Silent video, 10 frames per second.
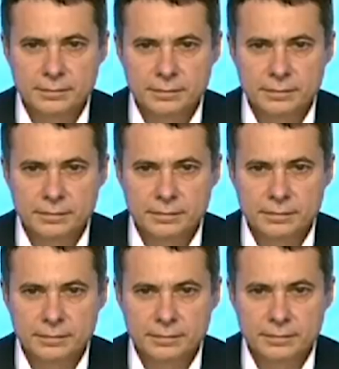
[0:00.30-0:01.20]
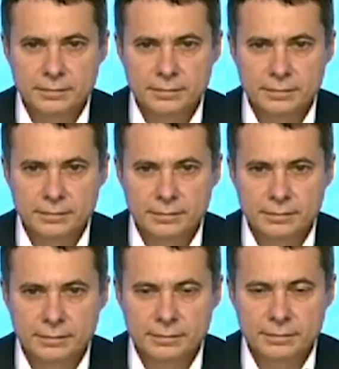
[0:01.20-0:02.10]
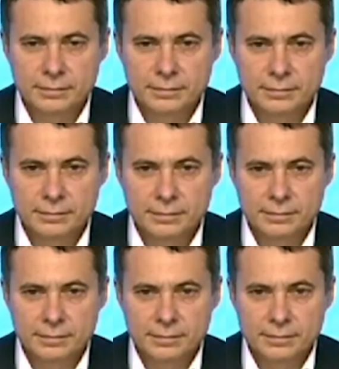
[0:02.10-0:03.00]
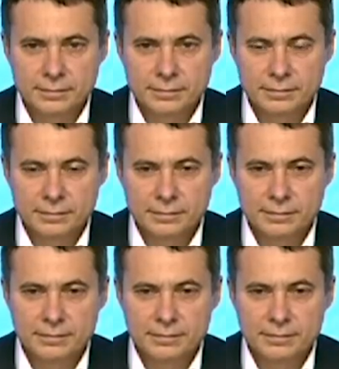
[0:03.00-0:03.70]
(not speaking)